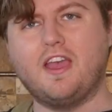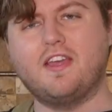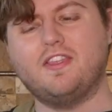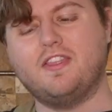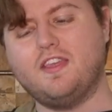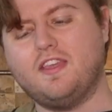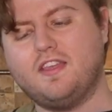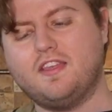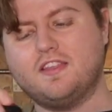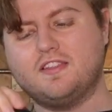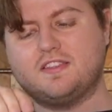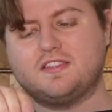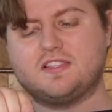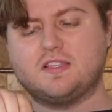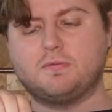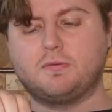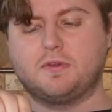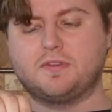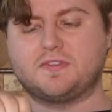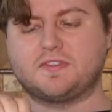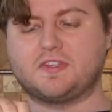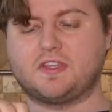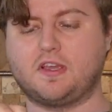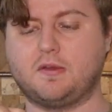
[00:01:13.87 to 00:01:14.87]
I think it's
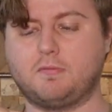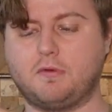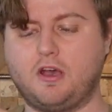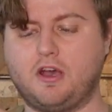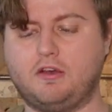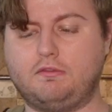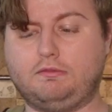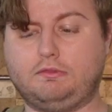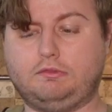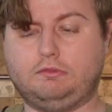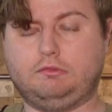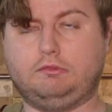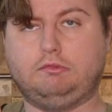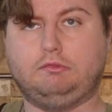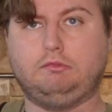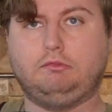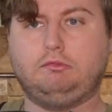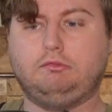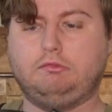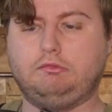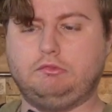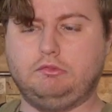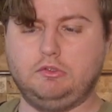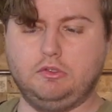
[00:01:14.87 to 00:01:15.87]
supposed to come off.
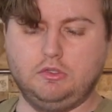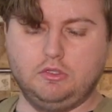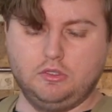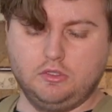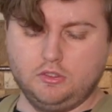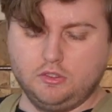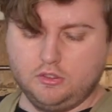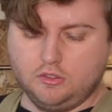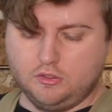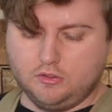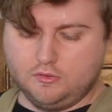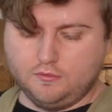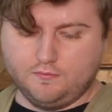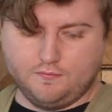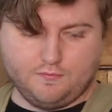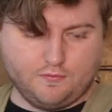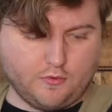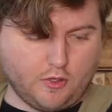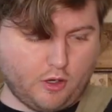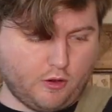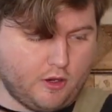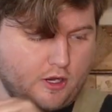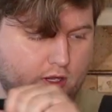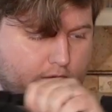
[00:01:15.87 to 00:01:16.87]

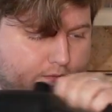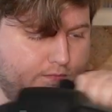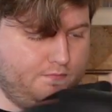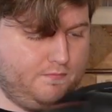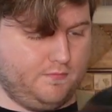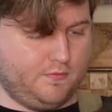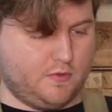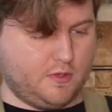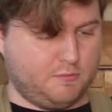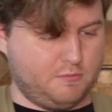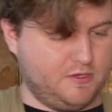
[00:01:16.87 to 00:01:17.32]
All right, I'm